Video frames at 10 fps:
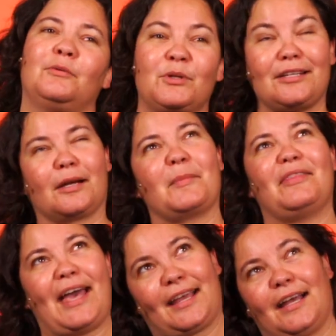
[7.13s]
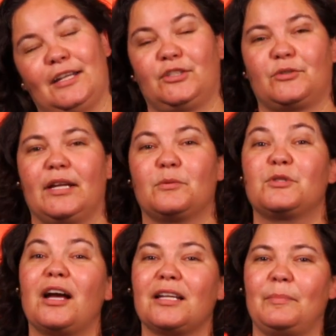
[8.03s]
We're not talking about that kind of strength. We're
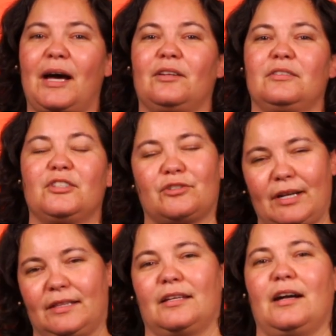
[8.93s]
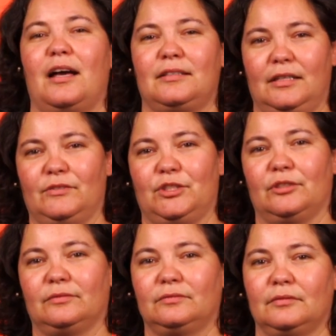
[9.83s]
talking about the strength that God gives
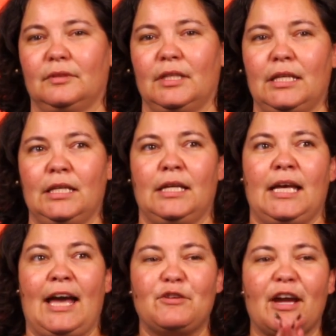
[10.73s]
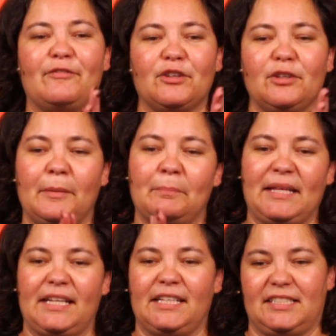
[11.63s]
you. Have you ever
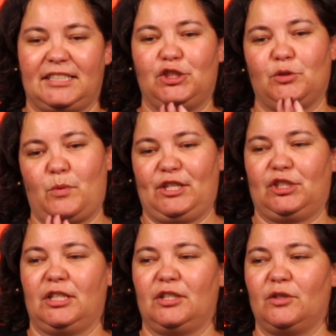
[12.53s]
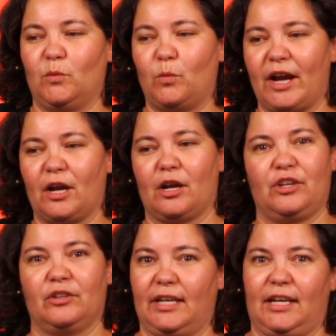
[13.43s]
been in a situation where
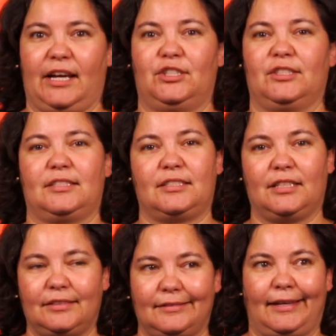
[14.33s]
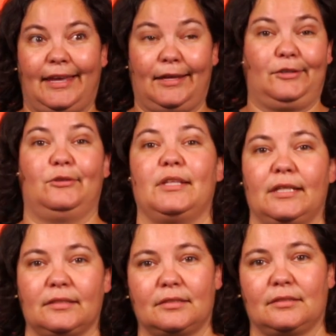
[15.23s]
you're like, I can't do
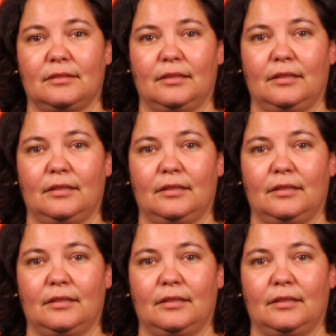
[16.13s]
this.